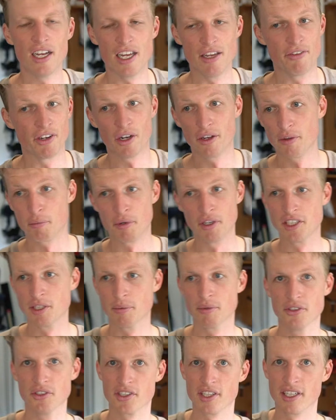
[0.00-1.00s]
If you go on the
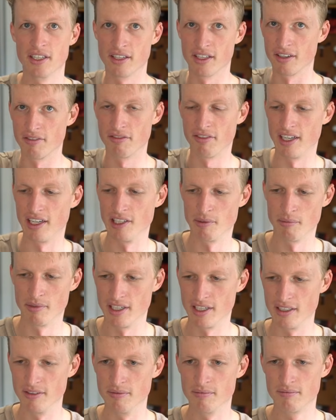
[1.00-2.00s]
printables and like find
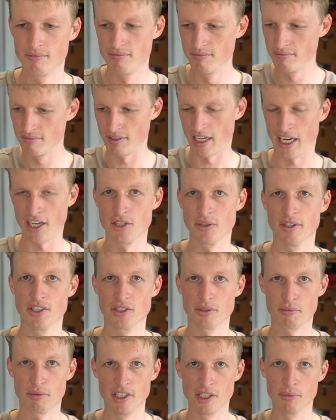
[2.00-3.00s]
my
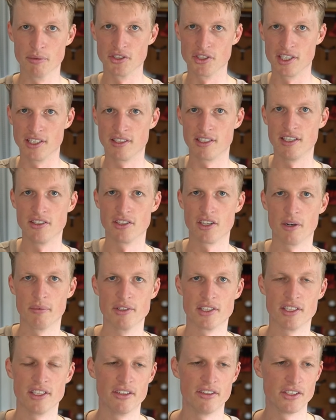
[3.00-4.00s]
actuators on printables, you can see his
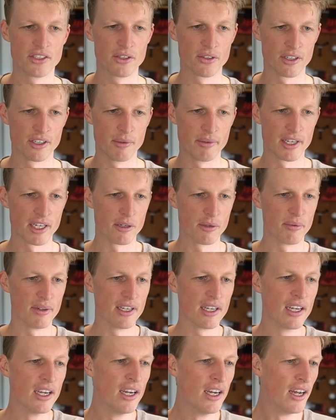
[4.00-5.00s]
comments in there. He's talking about it a
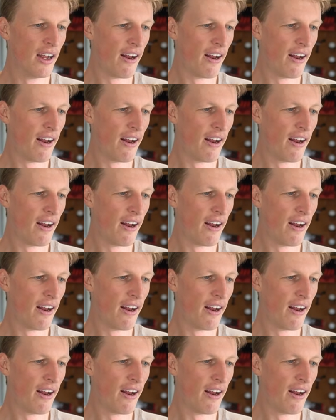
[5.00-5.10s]
bit.